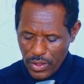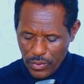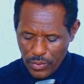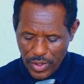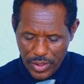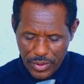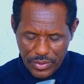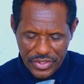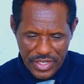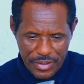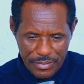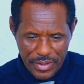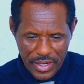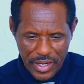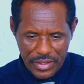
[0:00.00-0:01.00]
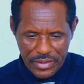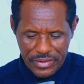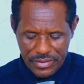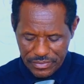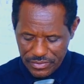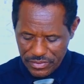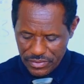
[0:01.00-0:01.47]
When we summarize
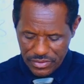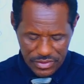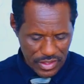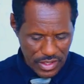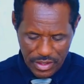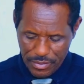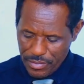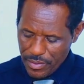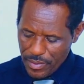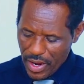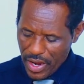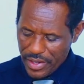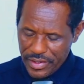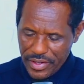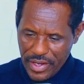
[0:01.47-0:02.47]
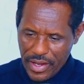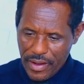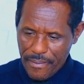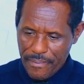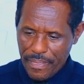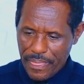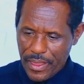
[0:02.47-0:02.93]
the above
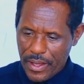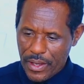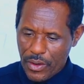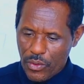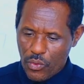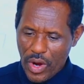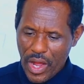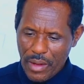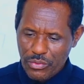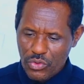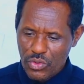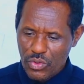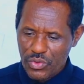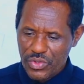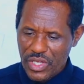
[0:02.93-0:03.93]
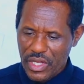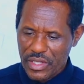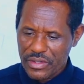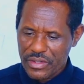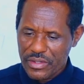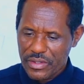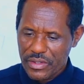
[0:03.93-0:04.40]
idea, we have to know
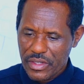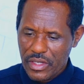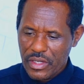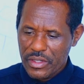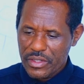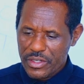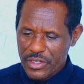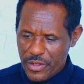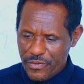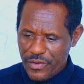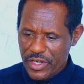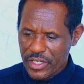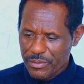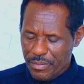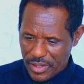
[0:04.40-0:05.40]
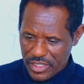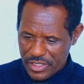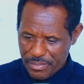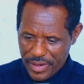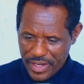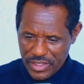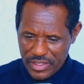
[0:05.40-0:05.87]
that different
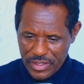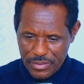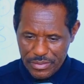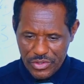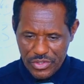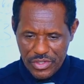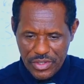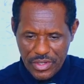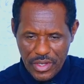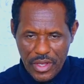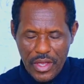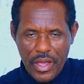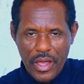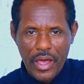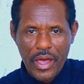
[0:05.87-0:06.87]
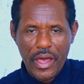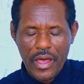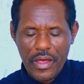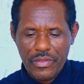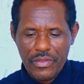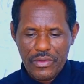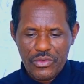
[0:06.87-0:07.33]
perspectives
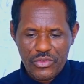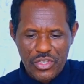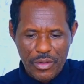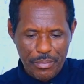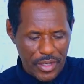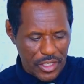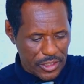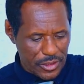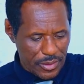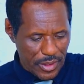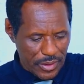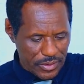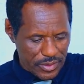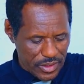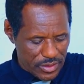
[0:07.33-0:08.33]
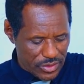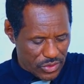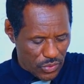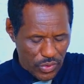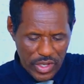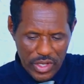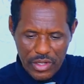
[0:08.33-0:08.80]
and some perspectives
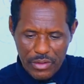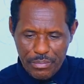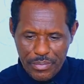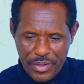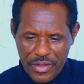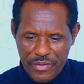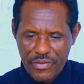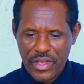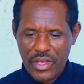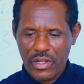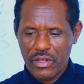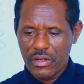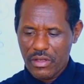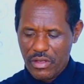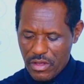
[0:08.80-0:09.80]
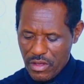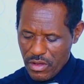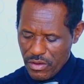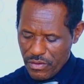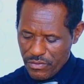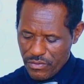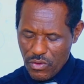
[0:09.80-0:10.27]
will prevail
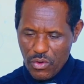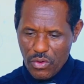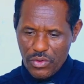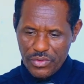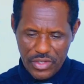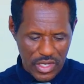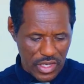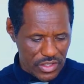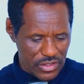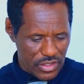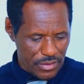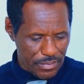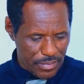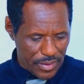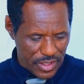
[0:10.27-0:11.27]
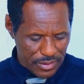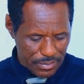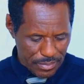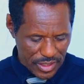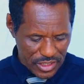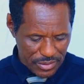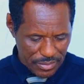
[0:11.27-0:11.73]
for the other
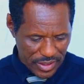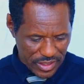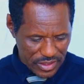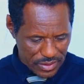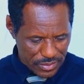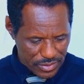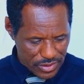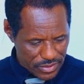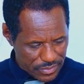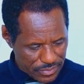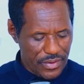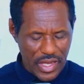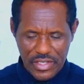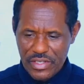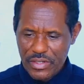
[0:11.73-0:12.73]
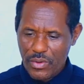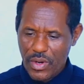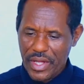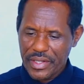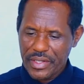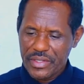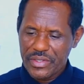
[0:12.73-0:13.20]
perspectives. The other
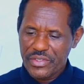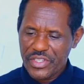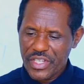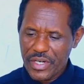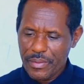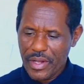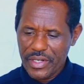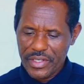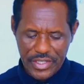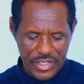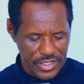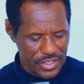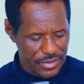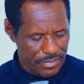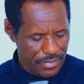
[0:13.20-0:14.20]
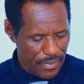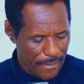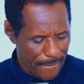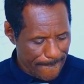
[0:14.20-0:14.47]
one, servant leadership.